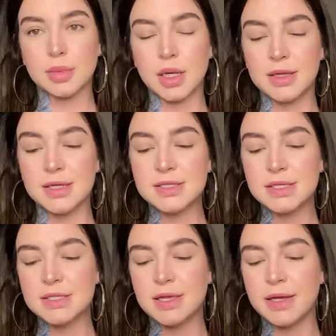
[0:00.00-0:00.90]
And this
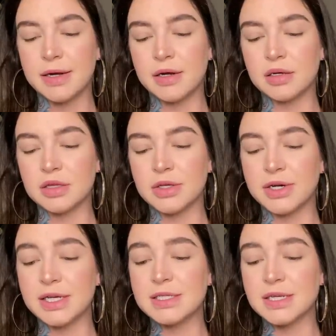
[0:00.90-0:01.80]
is their
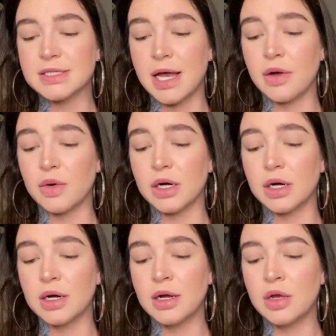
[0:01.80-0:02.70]
36
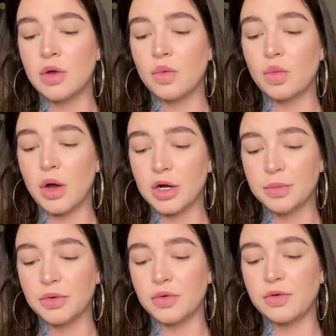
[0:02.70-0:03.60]
hour
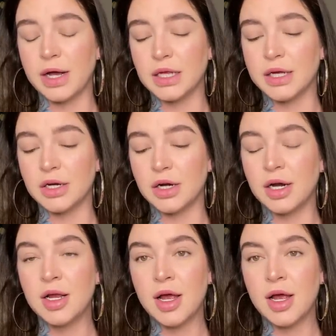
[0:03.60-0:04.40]
waterproof eyeliner.